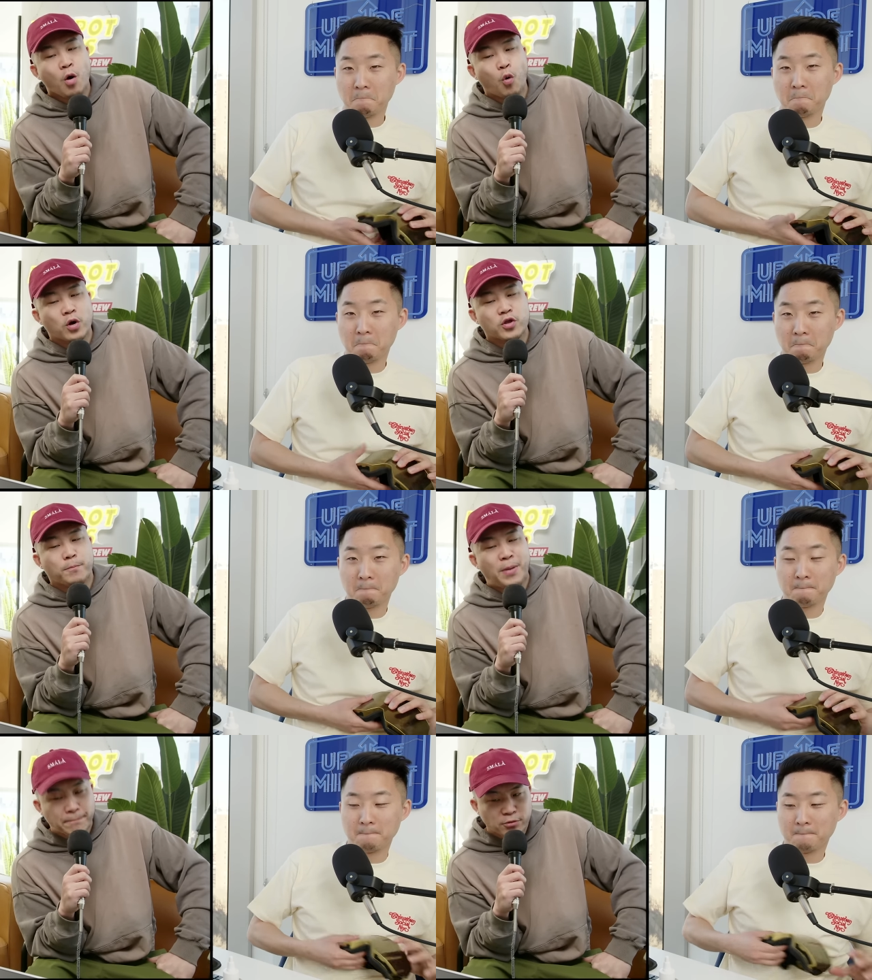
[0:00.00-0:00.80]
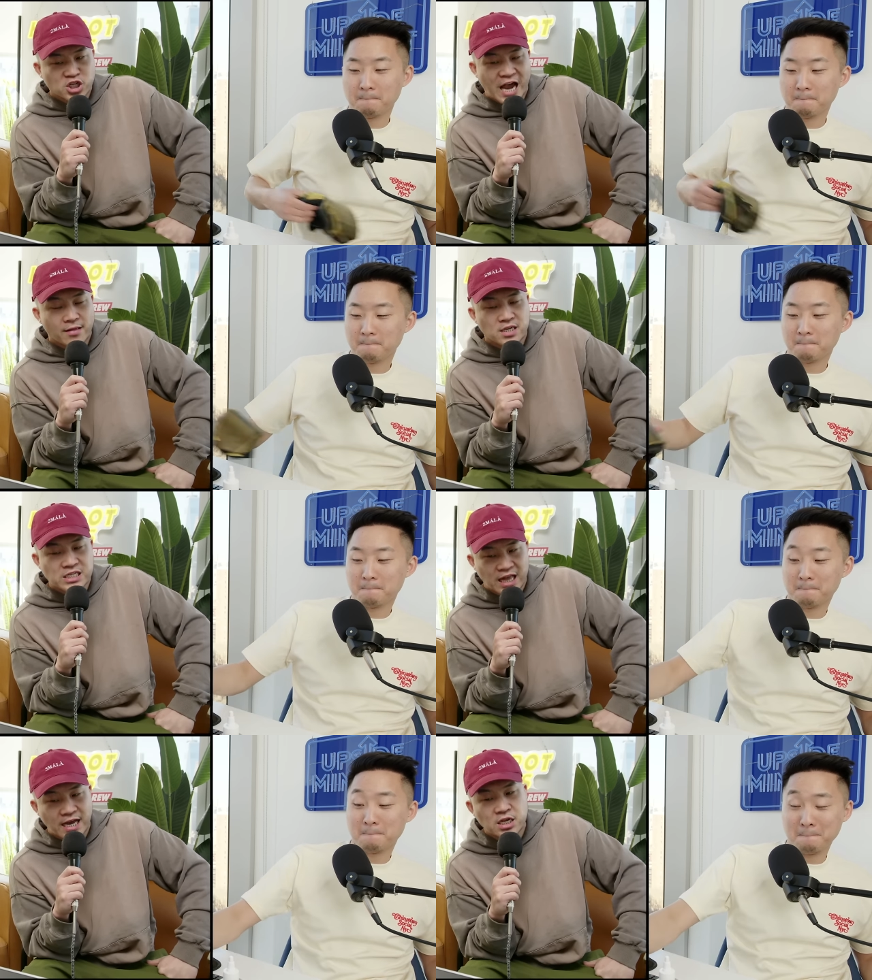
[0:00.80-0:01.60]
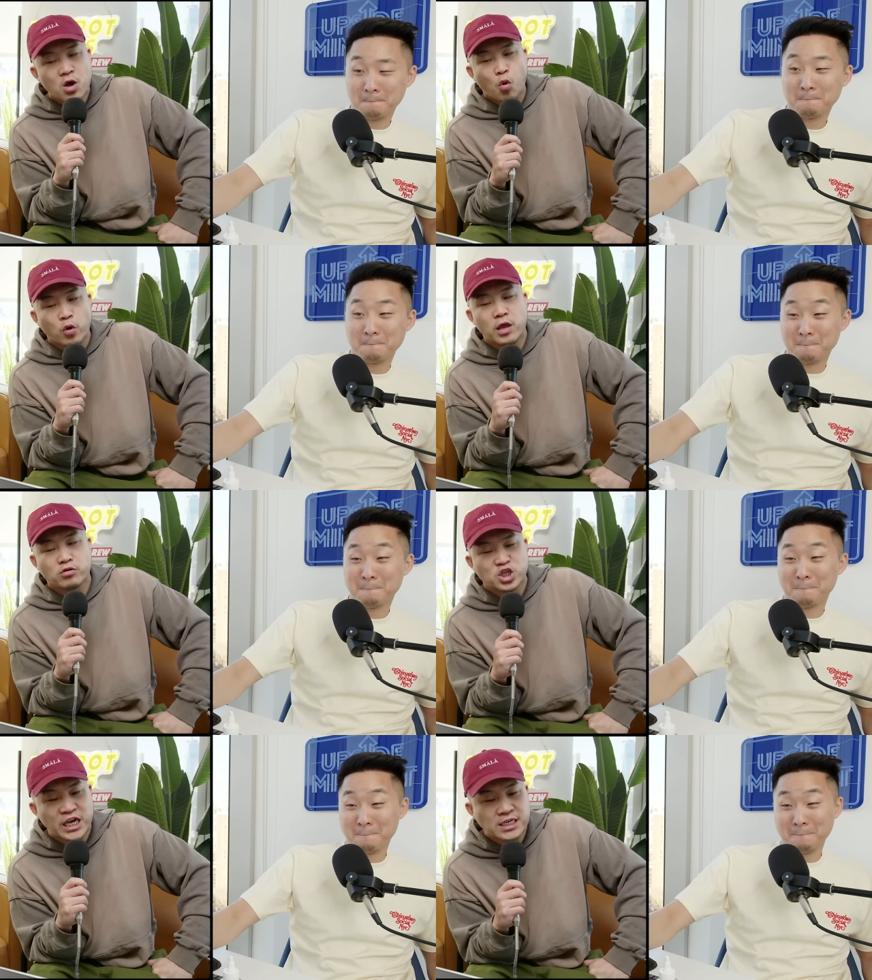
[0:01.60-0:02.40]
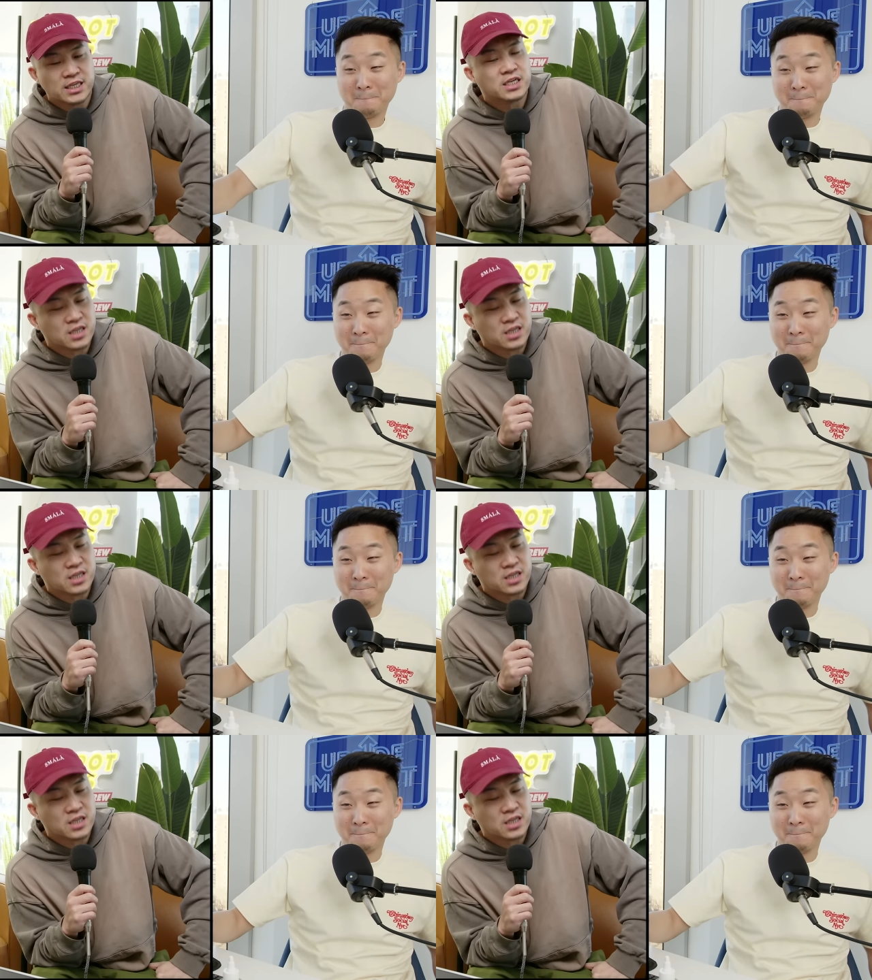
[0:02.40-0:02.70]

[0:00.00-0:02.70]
Speaker 1: or their pepper shallot slice, or their cheeseless